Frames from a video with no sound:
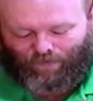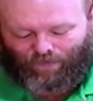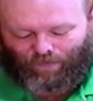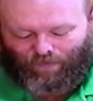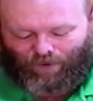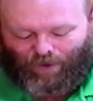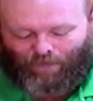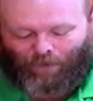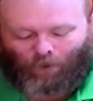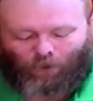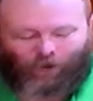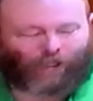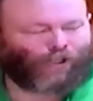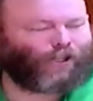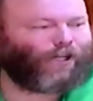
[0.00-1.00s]
in
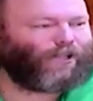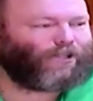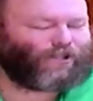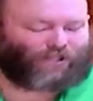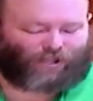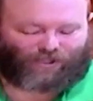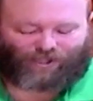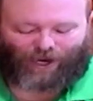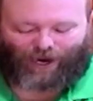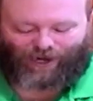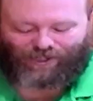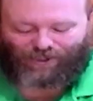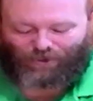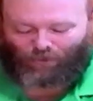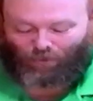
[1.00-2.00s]
pulling Jesus
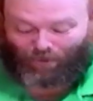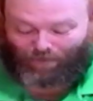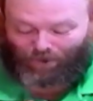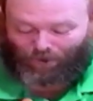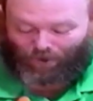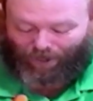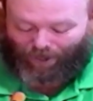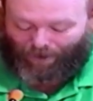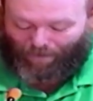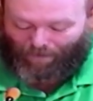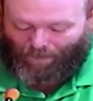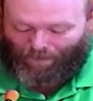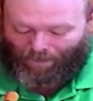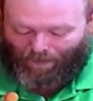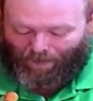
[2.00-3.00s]
aside to rebuke
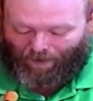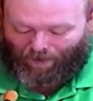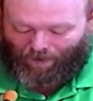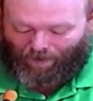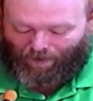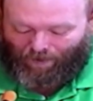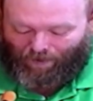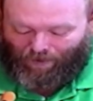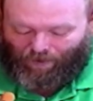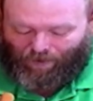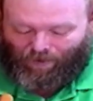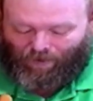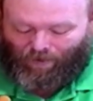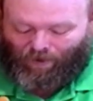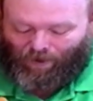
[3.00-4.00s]
him,
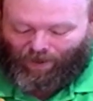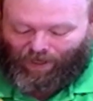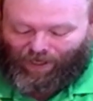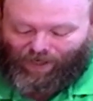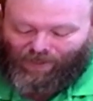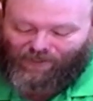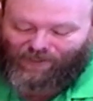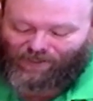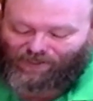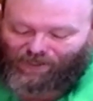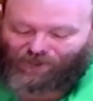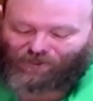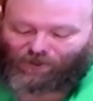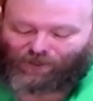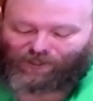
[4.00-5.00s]
he is
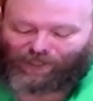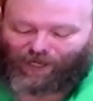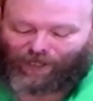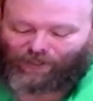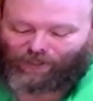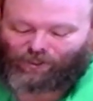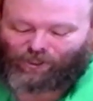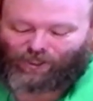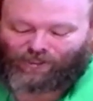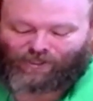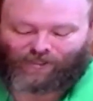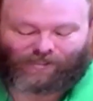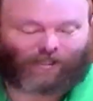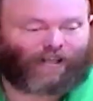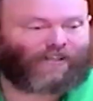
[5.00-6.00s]
essentially saying to
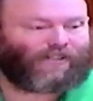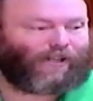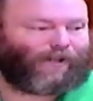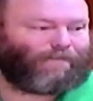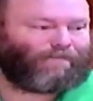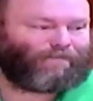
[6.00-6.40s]
Jesus, "Listen,